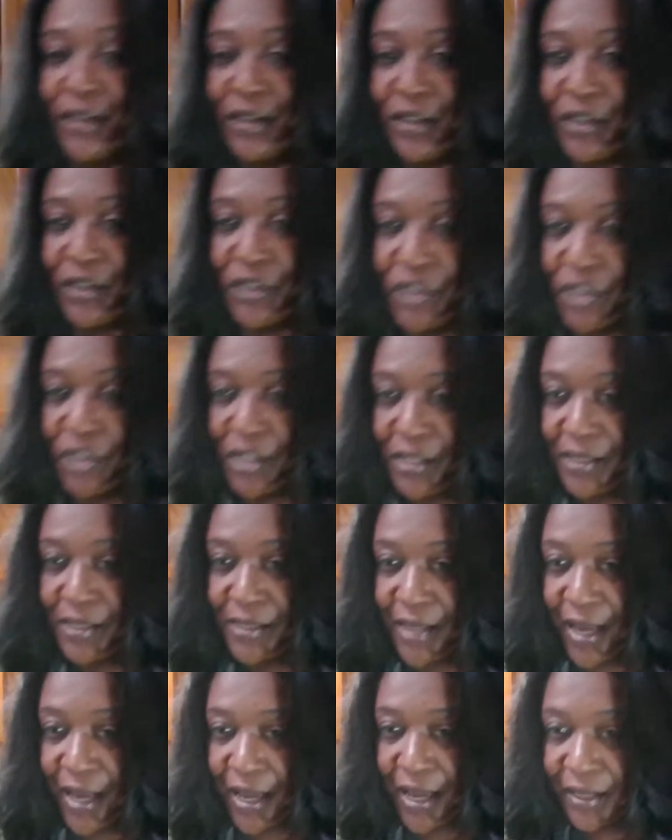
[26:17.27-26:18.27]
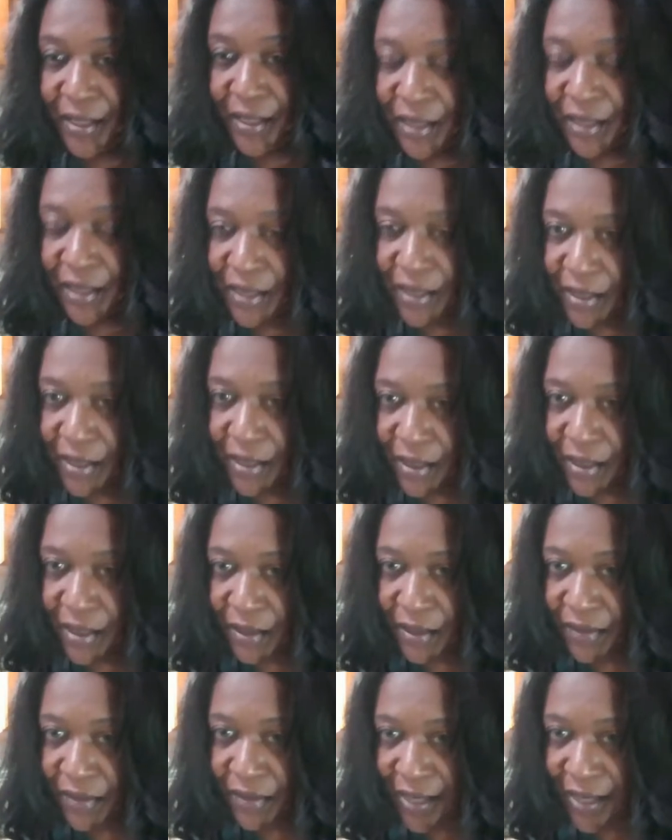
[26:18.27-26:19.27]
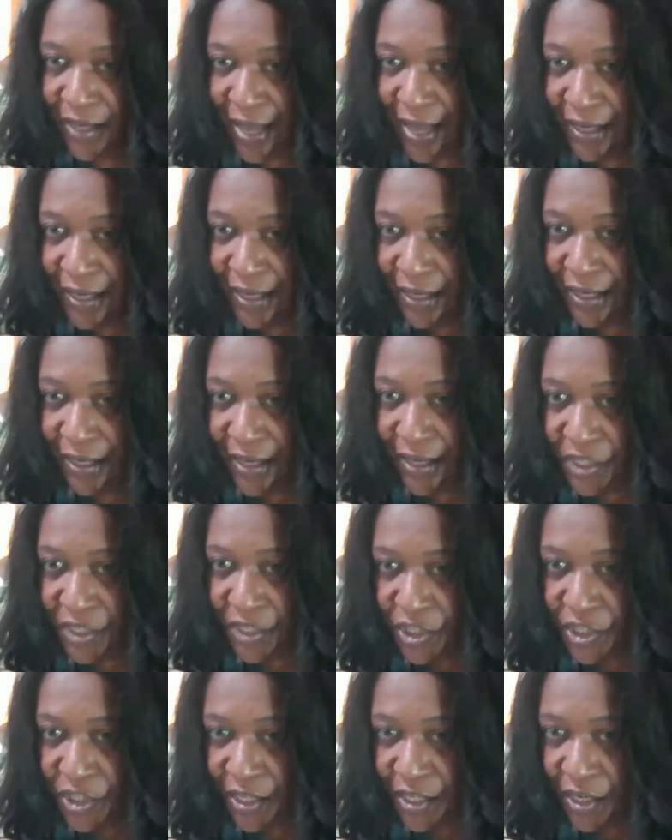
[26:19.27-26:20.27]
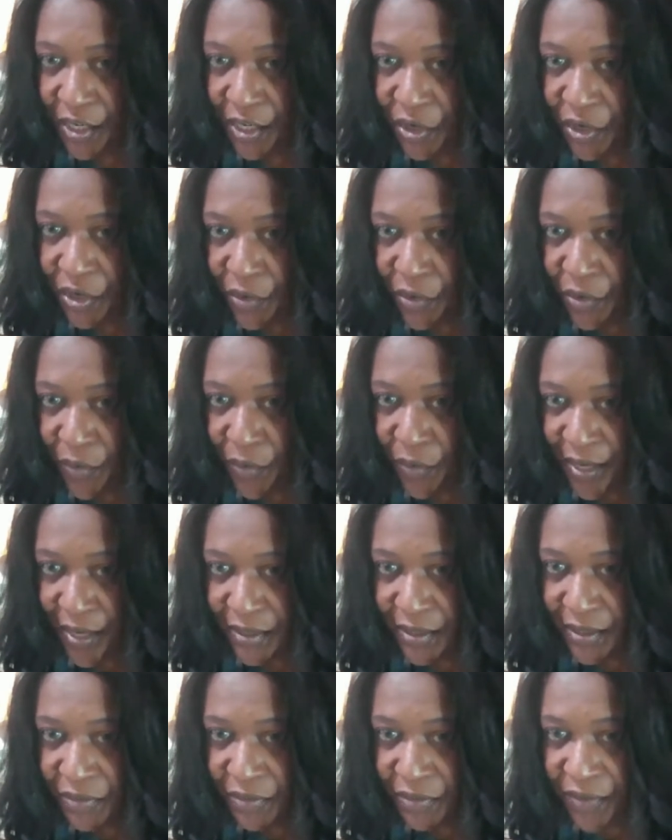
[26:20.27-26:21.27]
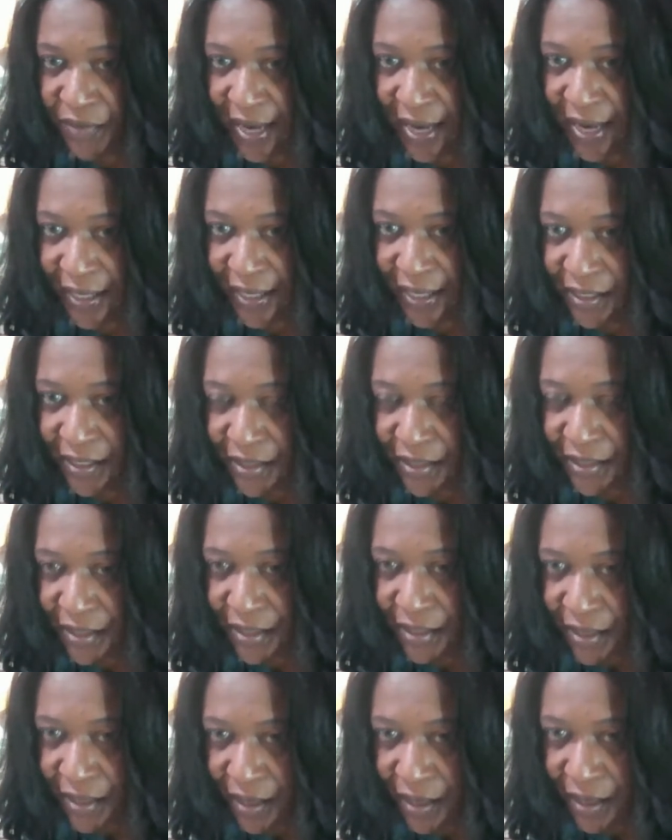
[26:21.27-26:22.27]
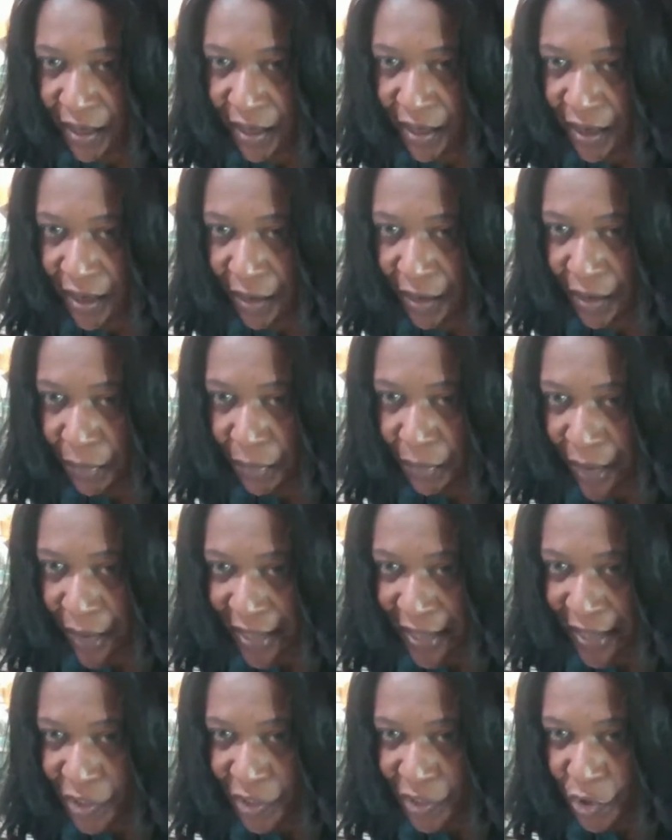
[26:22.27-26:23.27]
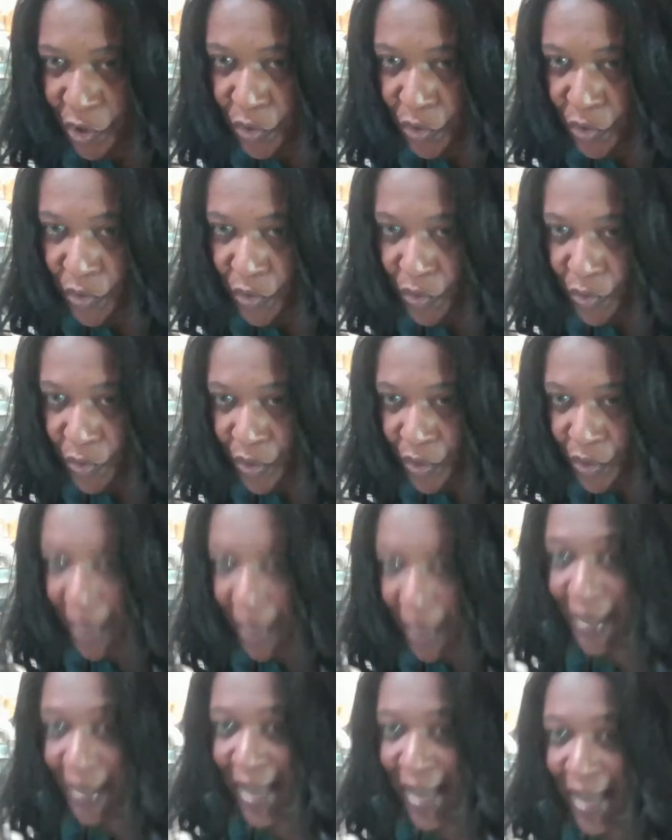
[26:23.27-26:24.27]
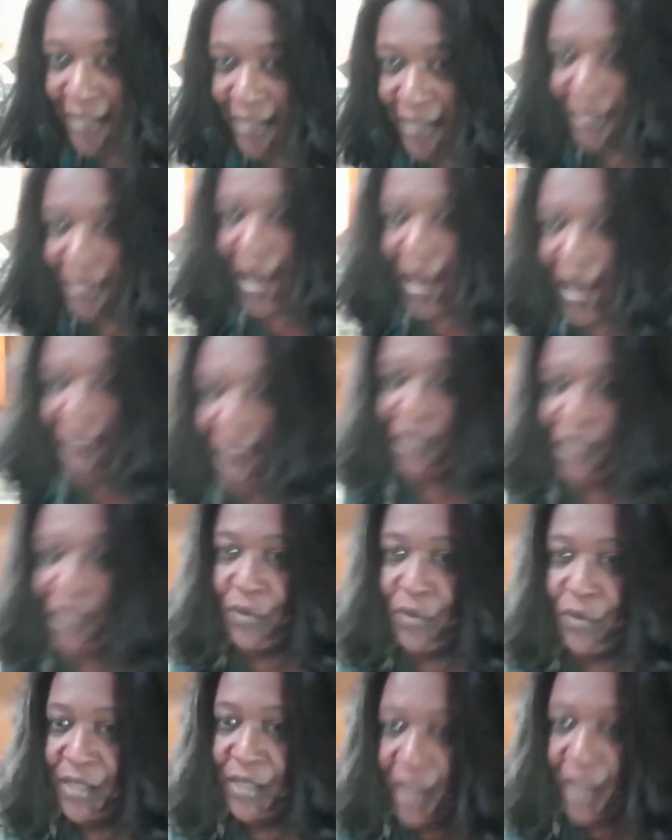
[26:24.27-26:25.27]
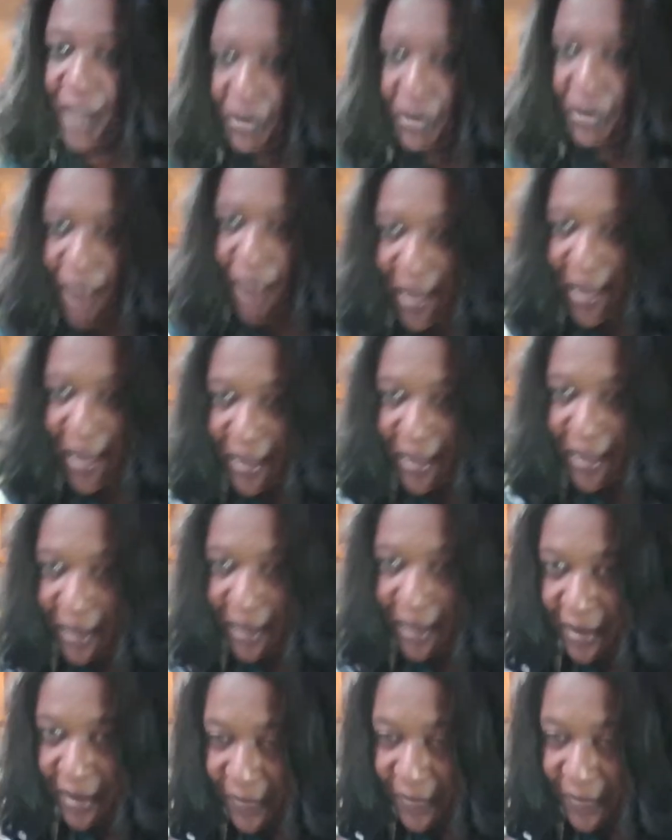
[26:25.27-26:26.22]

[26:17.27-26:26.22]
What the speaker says: She said the calculation in your weight divided by 2. Yes, Karen, using a regular